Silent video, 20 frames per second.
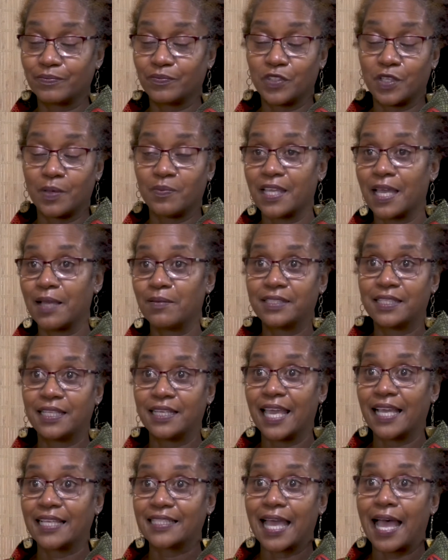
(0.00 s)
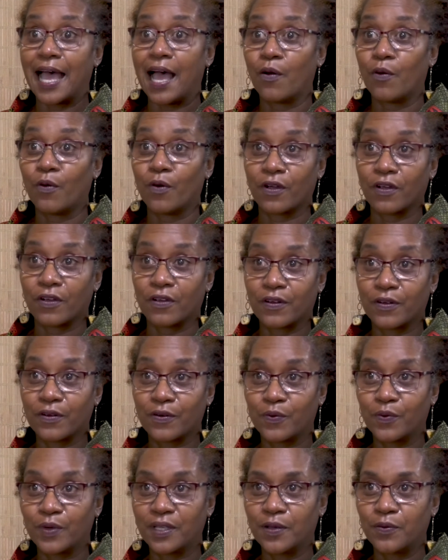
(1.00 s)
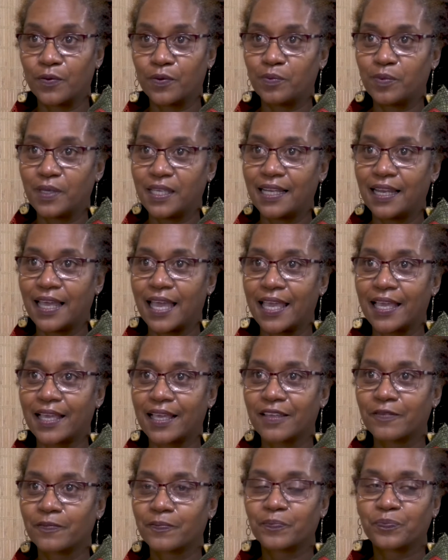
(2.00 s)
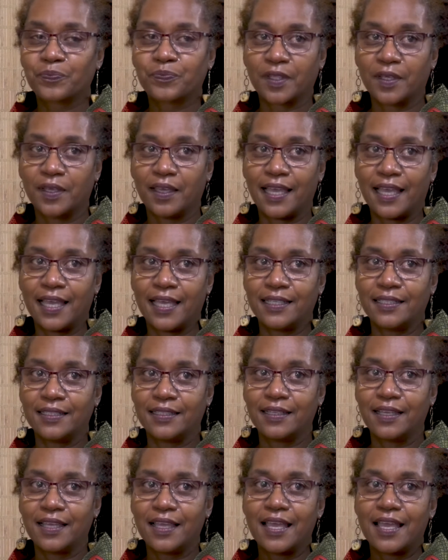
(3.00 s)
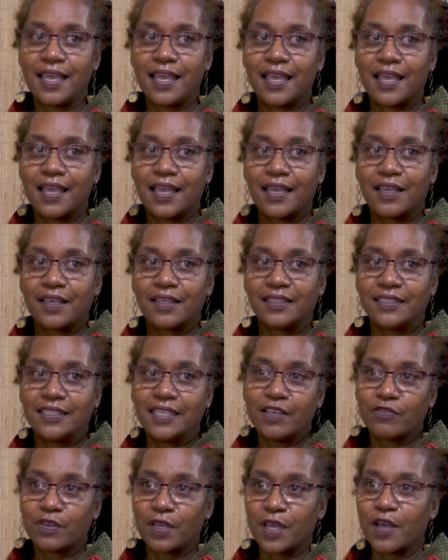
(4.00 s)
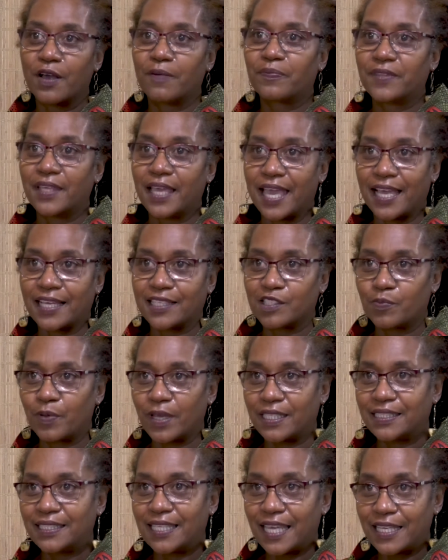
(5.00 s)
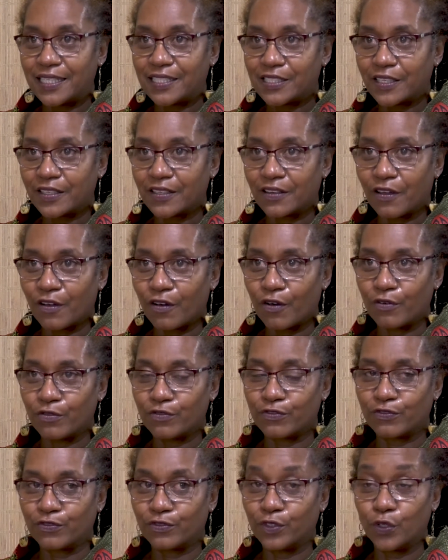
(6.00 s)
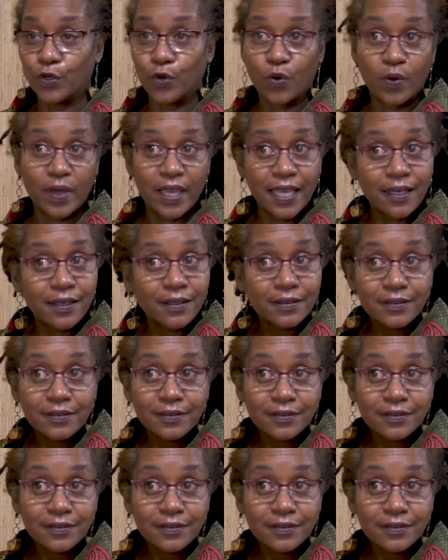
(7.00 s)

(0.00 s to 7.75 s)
sometimes the next hour, what it would be like. And giving up the expectation of knowing